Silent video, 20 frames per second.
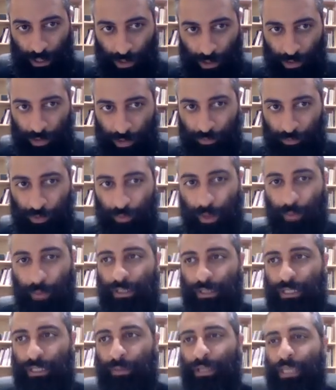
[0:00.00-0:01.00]
if we remember
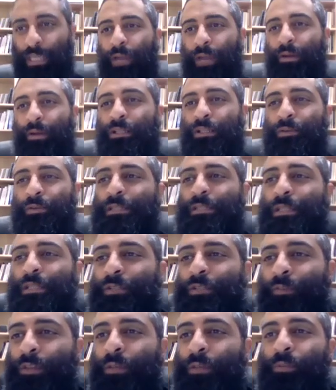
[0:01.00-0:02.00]
some of the characteristics
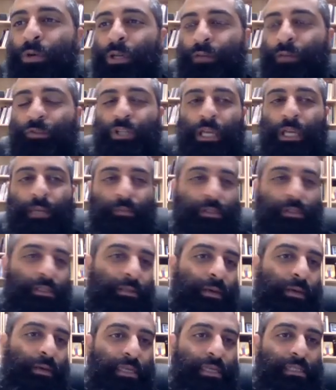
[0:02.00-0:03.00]
from the book of James,
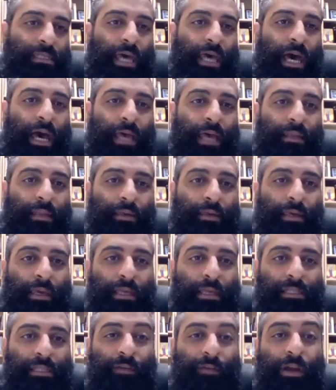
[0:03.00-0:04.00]
is that
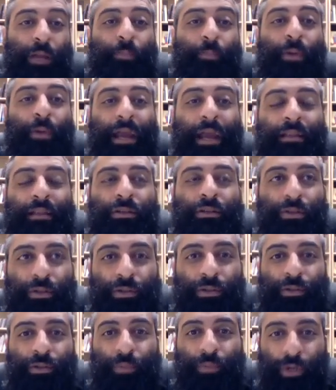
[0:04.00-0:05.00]
it's a very
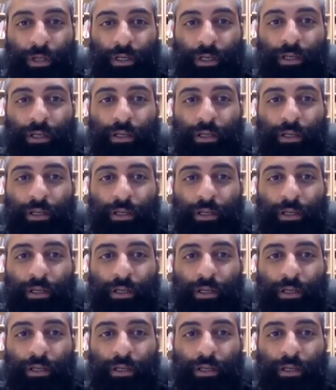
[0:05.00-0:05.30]
practical book.